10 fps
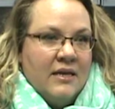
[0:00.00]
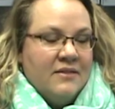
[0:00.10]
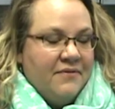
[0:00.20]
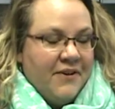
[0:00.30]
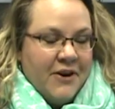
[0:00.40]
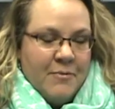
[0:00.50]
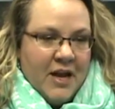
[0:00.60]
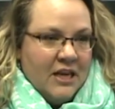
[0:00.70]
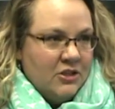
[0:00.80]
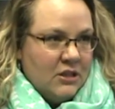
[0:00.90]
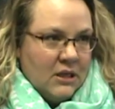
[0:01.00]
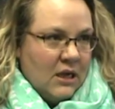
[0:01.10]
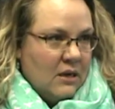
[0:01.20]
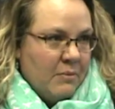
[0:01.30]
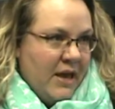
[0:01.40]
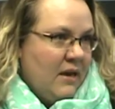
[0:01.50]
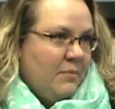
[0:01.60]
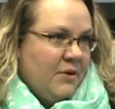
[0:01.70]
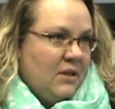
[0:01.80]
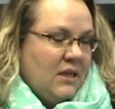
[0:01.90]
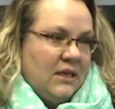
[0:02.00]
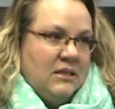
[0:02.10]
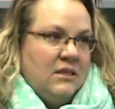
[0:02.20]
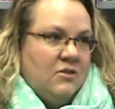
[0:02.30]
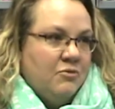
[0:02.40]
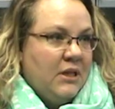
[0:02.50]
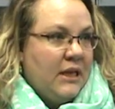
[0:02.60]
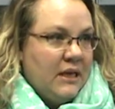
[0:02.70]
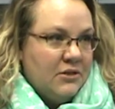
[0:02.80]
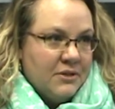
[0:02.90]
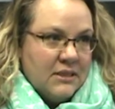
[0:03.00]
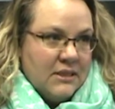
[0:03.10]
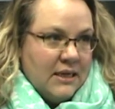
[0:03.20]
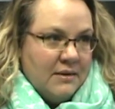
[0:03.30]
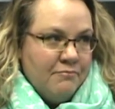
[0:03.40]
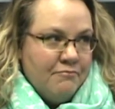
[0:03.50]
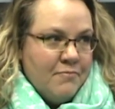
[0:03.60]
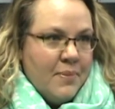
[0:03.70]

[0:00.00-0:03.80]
is a very passionate young man about the things he's really interested in,